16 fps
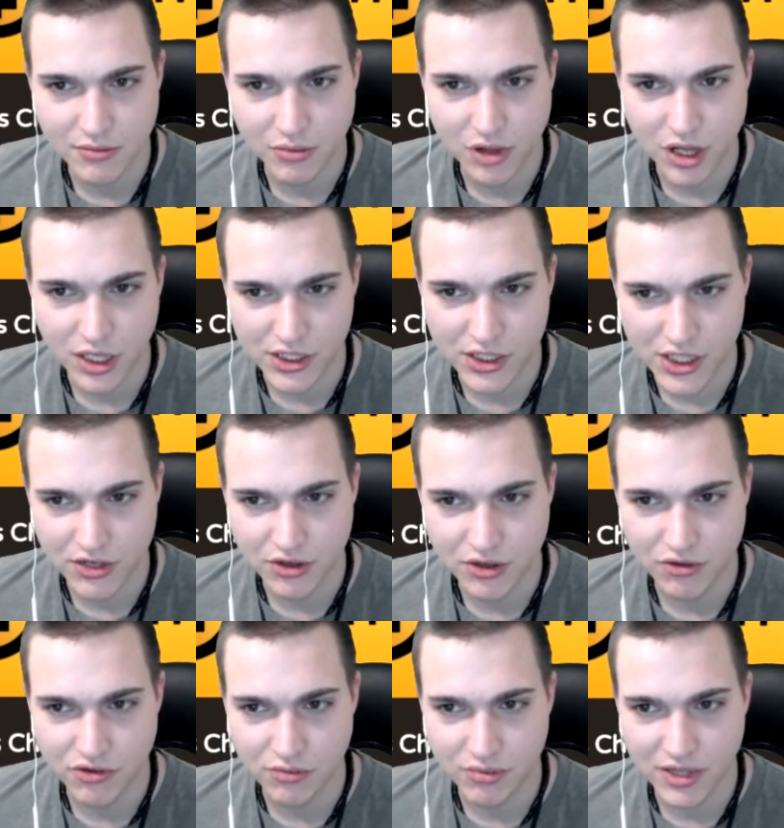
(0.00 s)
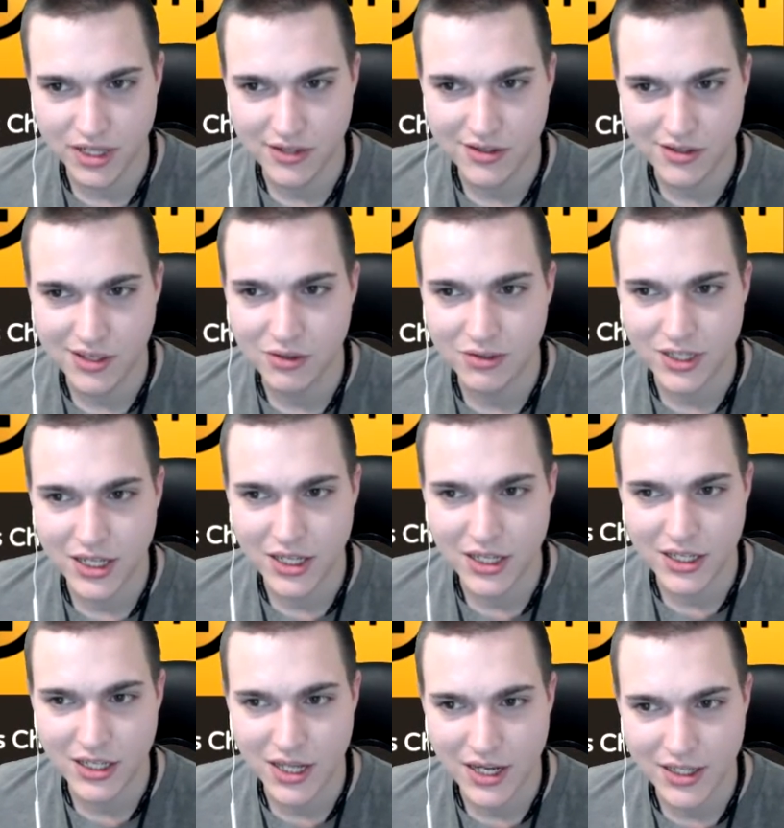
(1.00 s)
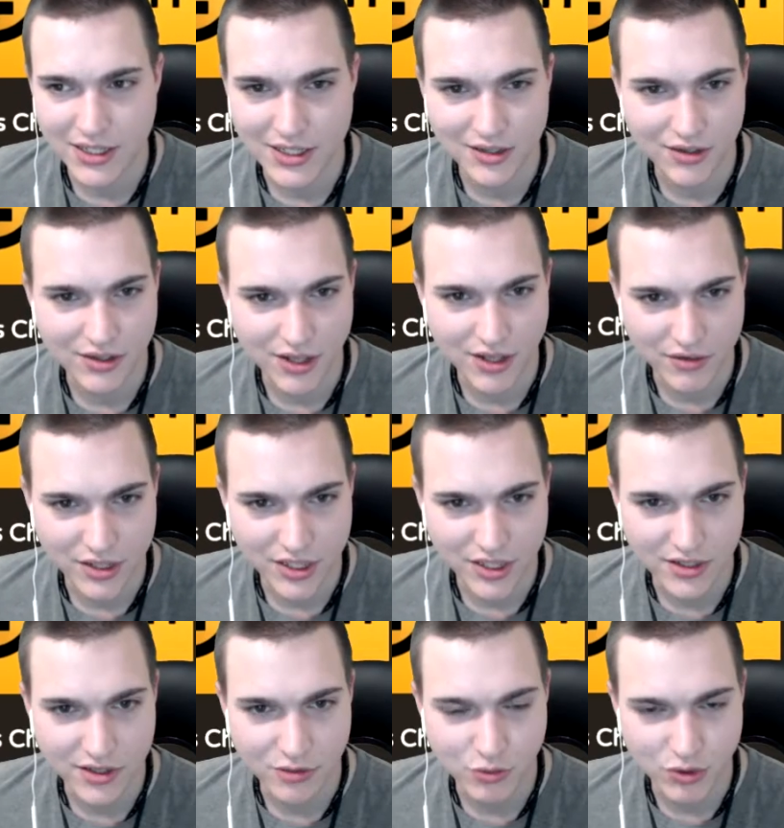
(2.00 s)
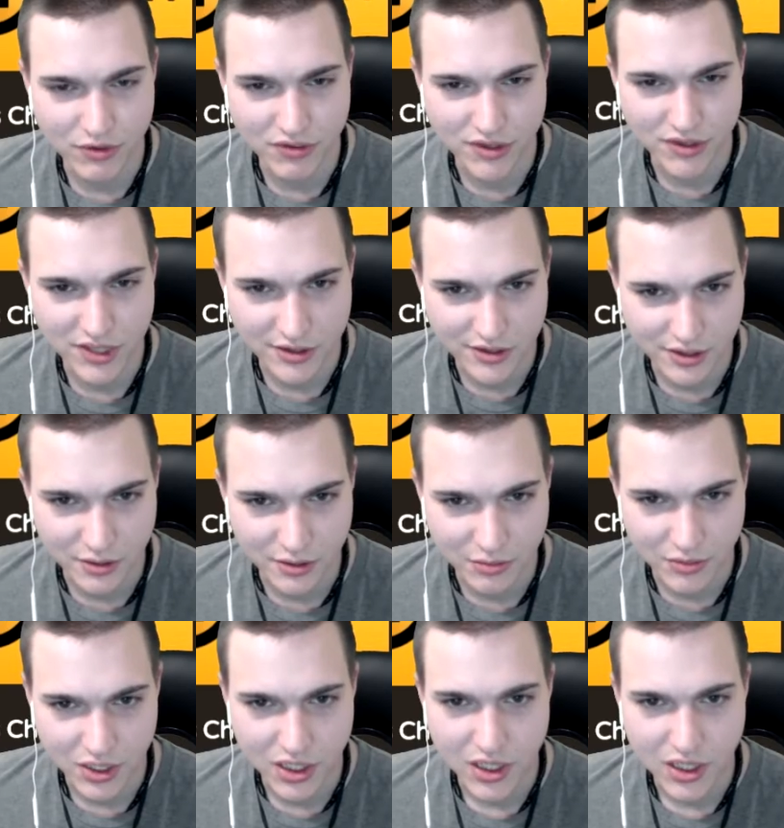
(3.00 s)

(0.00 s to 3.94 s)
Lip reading: blockchain to replace the outdated 1970s SWIFT system.